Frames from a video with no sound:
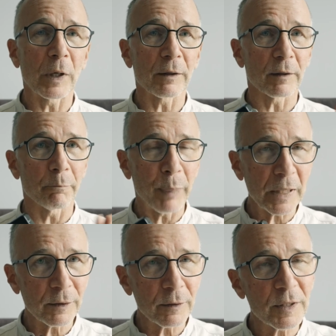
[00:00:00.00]
one of the
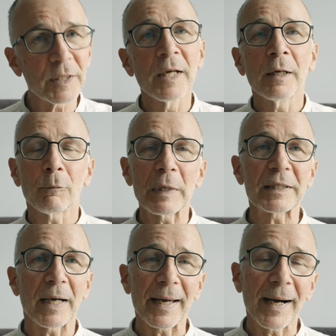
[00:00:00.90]
buttons,
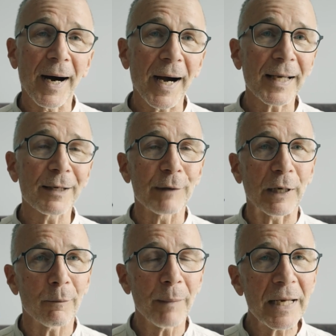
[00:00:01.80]
which I highly
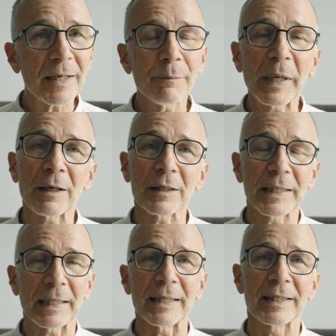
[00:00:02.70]
recommend because
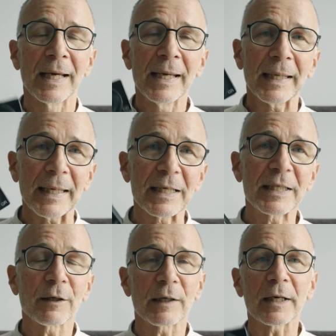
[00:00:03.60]
then it's
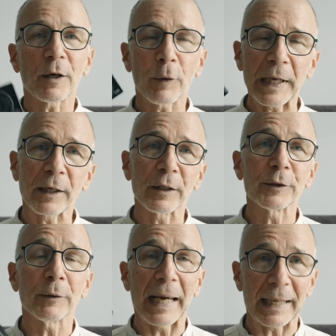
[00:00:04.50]
easier and quicker
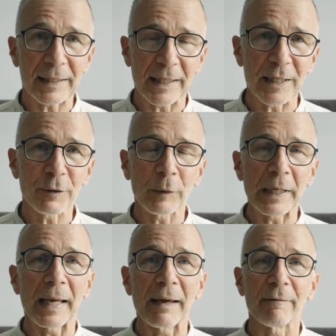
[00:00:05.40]
to access
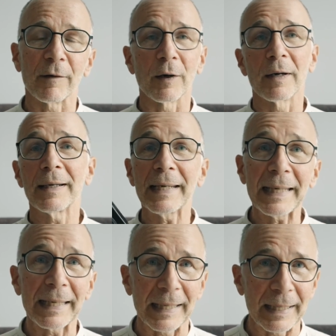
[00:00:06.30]
whenever
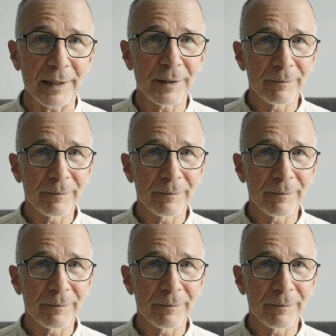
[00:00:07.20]
needed.